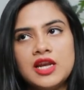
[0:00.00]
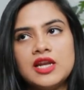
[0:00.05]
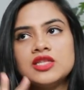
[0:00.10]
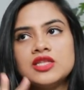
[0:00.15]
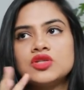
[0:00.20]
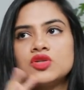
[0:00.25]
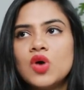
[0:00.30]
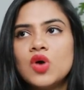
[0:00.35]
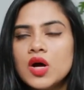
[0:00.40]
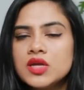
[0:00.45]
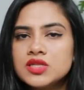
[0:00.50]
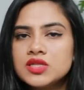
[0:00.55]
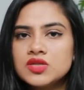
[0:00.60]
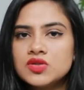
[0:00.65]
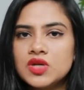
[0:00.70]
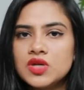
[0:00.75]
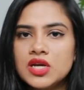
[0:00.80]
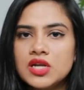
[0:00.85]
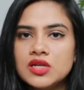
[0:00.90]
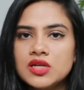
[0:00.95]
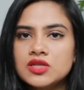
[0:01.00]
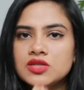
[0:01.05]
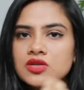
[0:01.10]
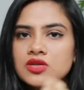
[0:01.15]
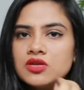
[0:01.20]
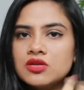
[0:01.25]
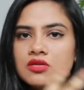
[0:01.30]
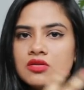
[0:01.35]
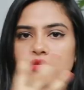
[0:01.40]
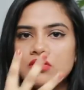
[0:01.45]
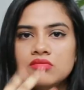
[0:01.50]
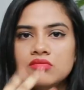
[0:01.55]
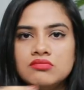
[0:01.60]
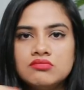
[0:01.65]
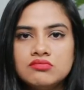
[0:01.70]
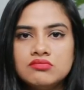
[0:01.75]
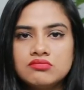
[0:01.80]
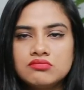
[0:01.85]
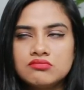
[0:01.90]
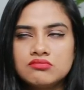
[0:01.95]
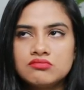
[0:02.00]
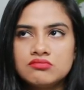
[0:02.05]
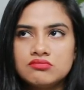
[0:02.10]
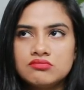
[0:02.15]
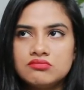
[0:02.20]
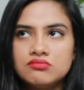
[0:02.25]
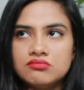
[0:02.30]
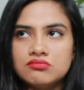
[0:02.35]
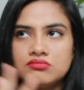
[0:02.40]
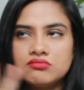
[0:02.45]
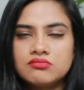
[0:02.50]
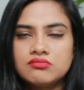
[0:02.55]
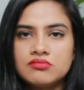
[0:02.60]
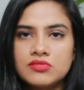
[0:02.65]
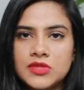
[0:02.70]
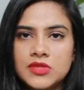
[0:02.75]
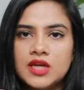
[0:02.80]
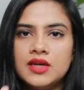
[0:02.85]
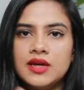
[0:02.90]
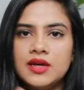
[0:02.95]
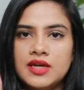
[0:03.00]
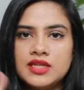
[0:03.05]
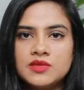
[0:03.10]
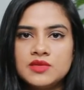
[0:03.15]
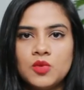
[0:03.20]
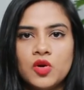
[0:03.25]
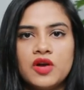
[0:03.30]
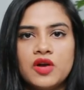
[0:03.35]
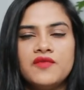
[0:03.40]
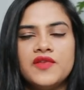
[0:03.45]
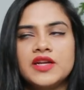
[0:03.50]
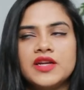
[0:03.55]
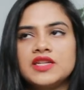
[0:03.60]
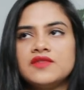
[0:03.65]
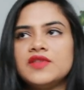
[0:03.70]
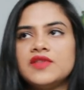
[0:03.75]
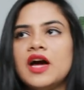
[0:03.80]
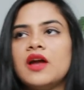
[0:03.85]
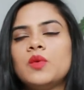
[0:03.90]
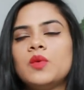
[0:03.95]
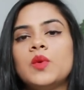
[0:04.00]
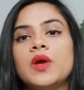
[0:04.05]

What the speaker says: and it's concentrated, so you know it's more effective that